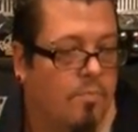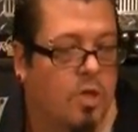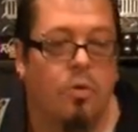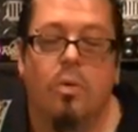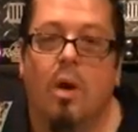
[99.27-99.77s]

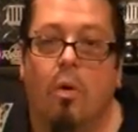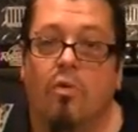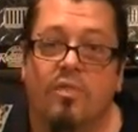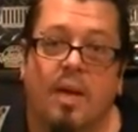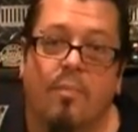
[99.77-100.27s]
Tune a whole
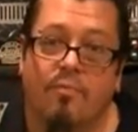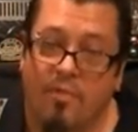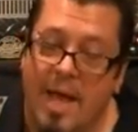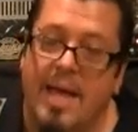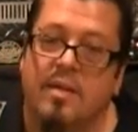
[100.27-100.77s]
step
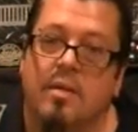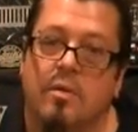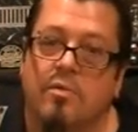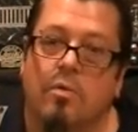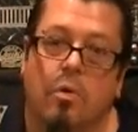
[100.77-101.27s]
flat.
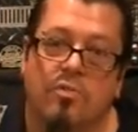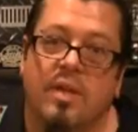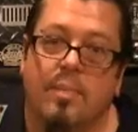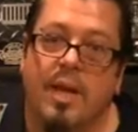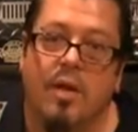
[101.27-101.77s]
So a whole
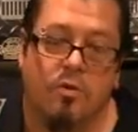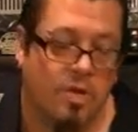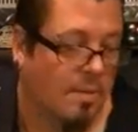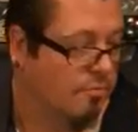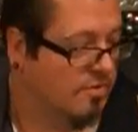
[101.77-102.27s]
step down, your
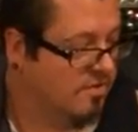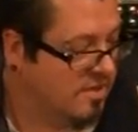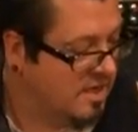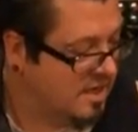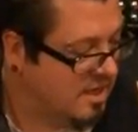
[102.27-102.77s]
top string's a
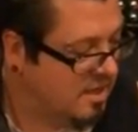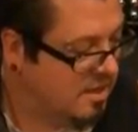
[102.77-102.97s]
D.